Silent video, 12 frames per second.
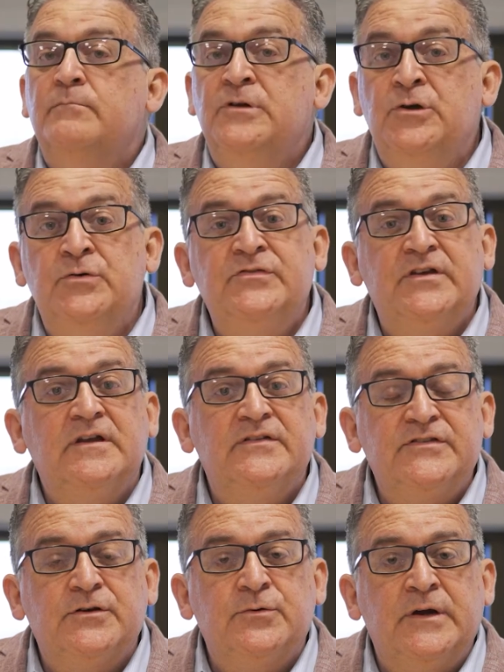Music
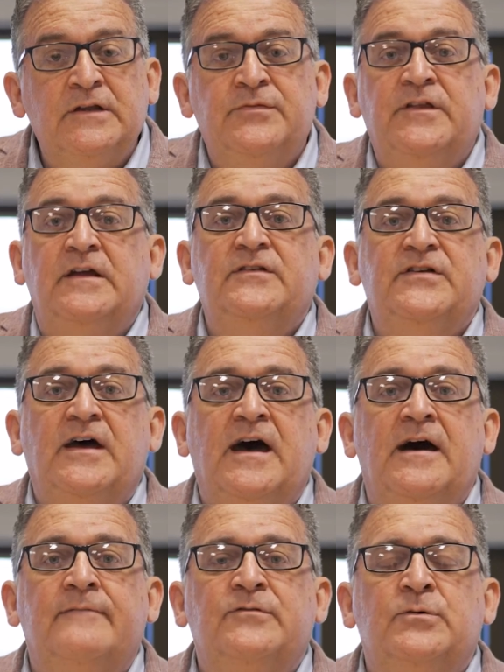is a great thing to
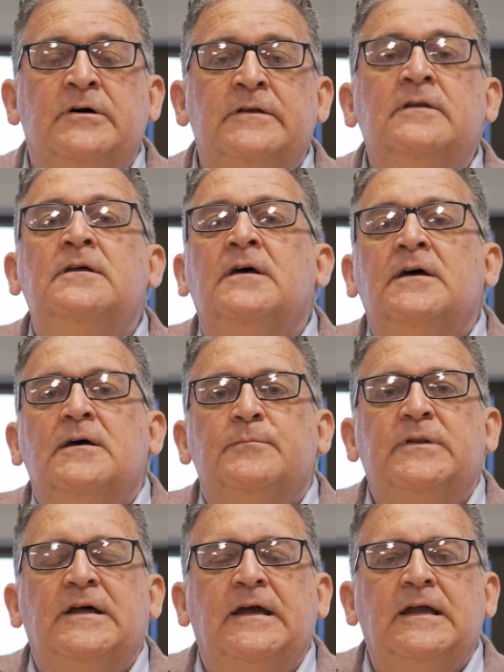have on
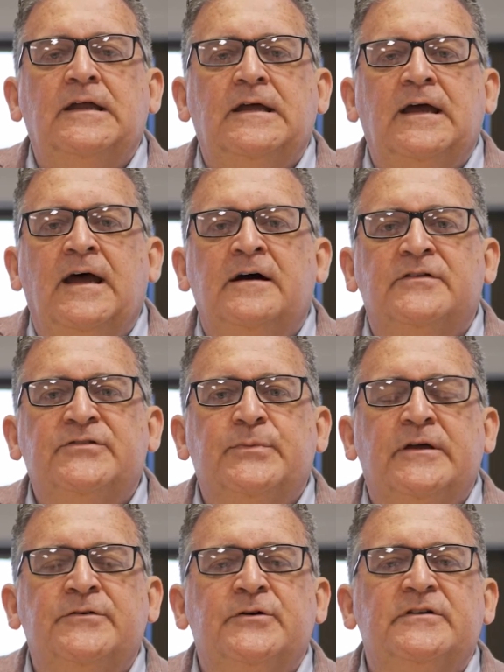playing in a house,
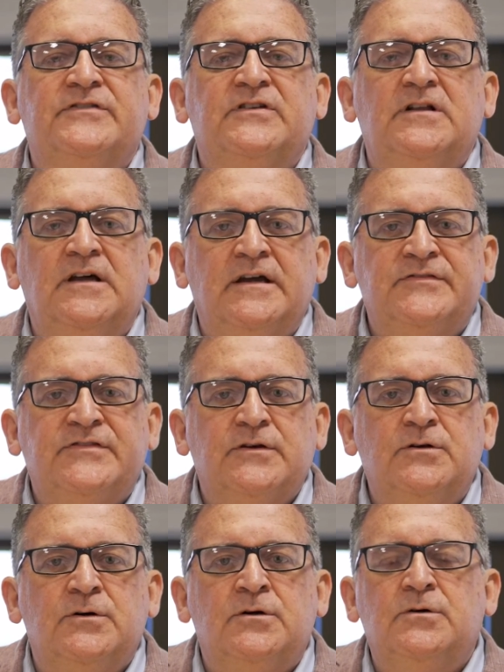whether it's
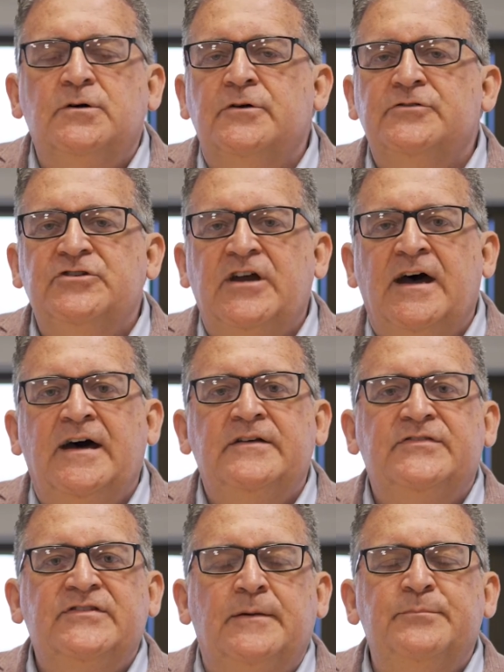classical or
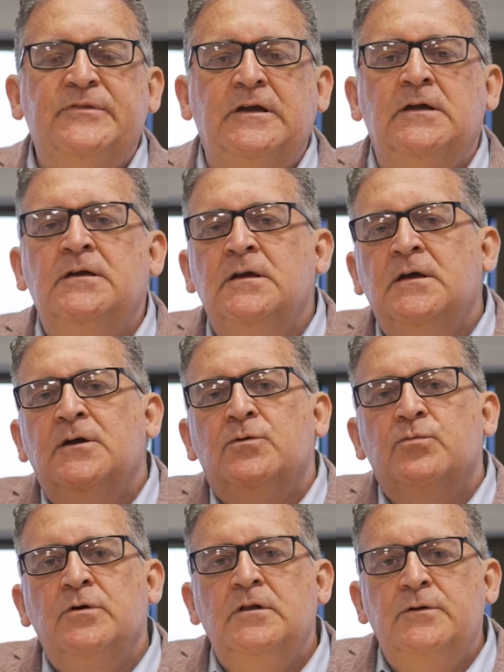jazz, something
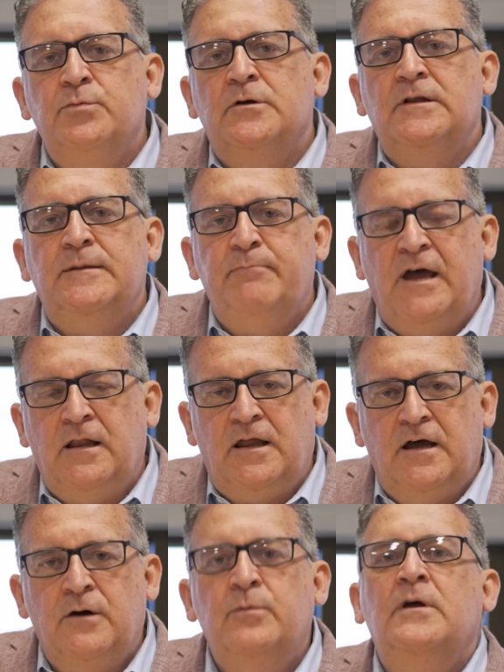really, really
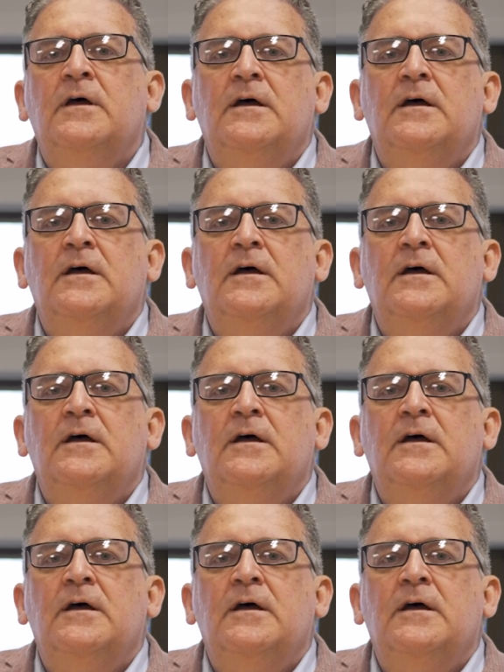mellow,